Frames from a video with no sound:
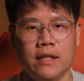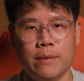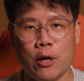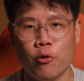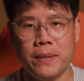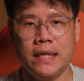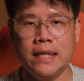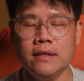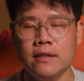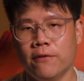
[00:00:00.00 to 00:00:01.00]
In my
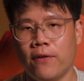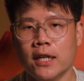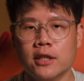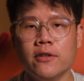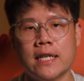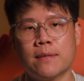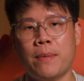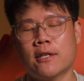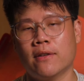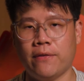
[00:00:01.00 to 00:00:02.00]
opinion, the functional
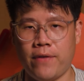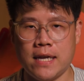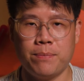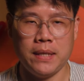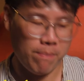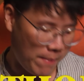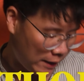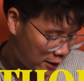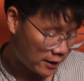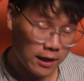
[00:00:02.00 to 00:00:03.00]
aspects of the Vesby
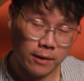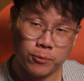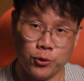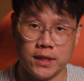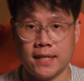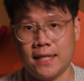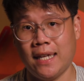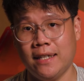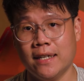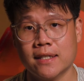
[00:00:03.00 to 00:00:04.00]
matches up to its
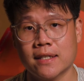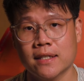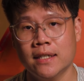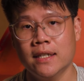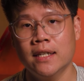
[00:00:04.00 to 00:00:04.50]
aesthetics.